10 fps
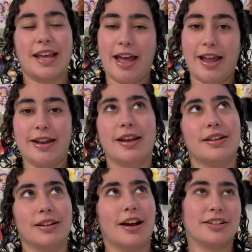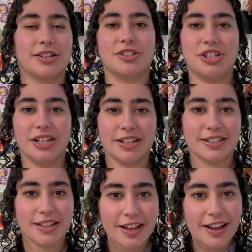n
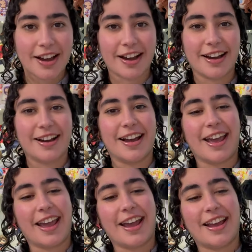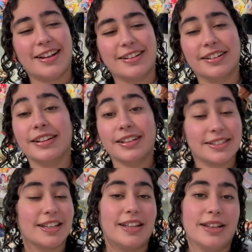cheeks, uh, and the link
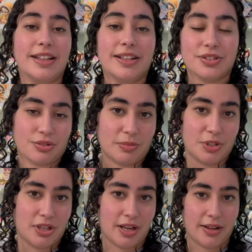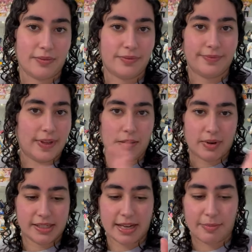is in the description if you don't
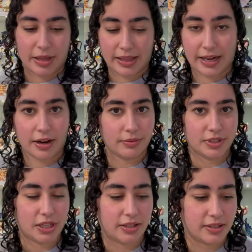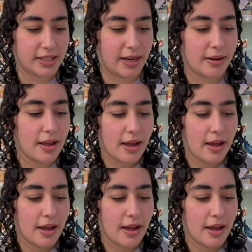want to type all that out, which I understand.